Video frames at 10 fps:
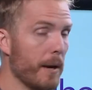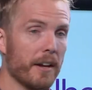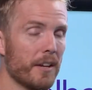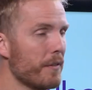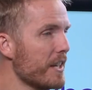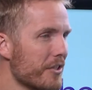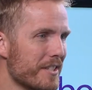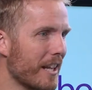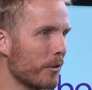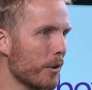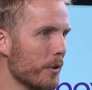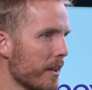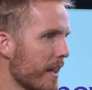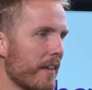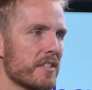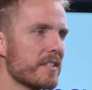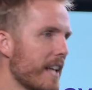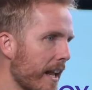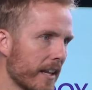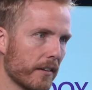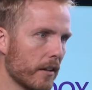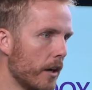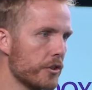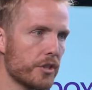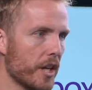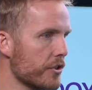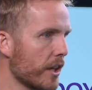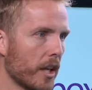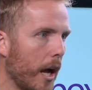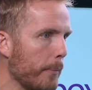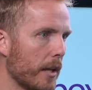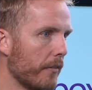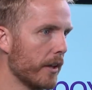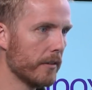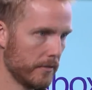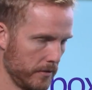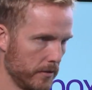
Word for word: yeah. about it. If they just download it, they have a static, unchanging right. that copy was the of code